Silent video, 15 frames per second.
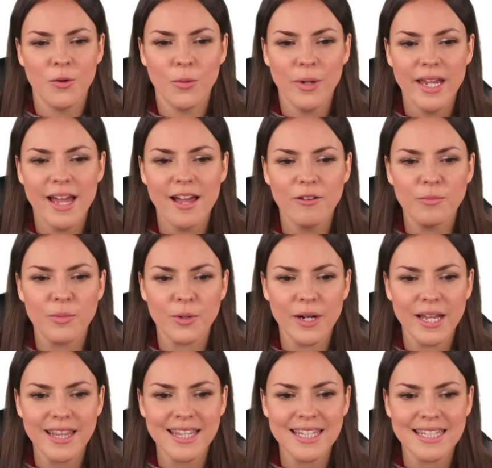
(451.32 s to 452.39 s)
We have
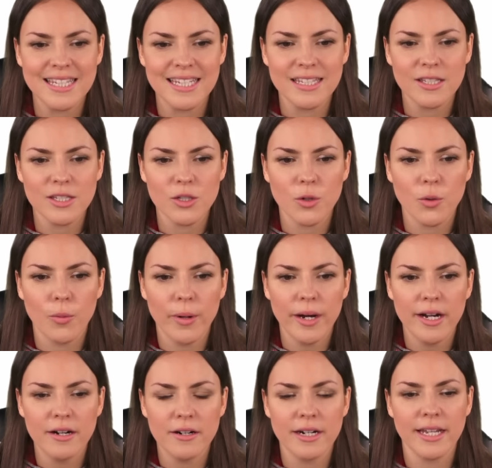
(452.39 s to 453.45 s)
parentheses
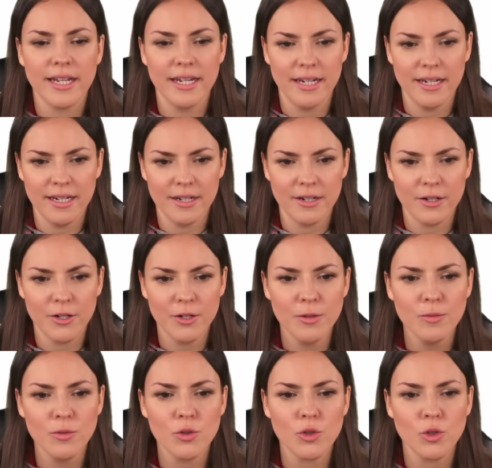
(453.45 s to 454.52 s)
squared
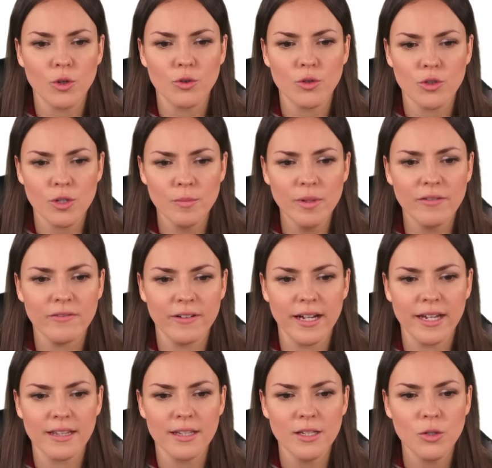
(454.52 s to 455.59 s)
here, so to
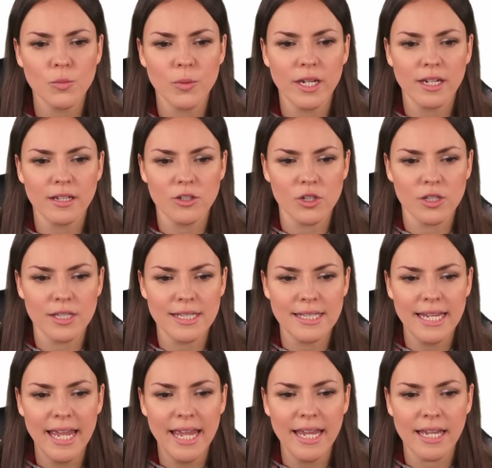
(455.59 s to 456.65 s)
simplify this, we can
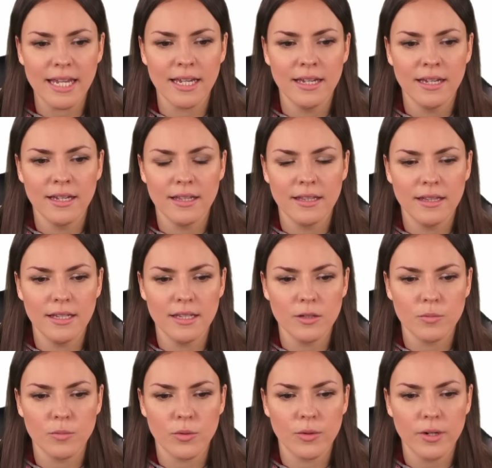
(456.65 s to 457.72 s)
just take
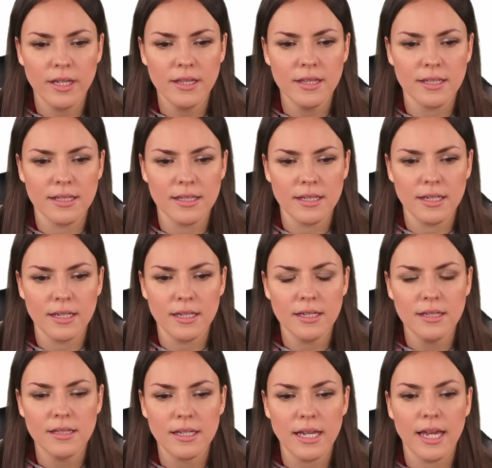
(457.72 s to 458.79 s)
these
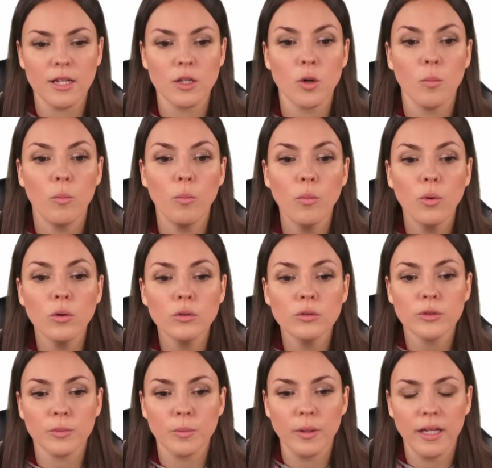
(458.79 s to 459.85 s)
parentheses and
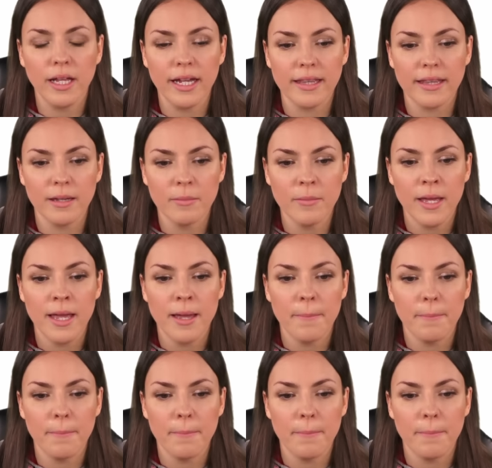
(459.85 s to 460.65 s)
multiply them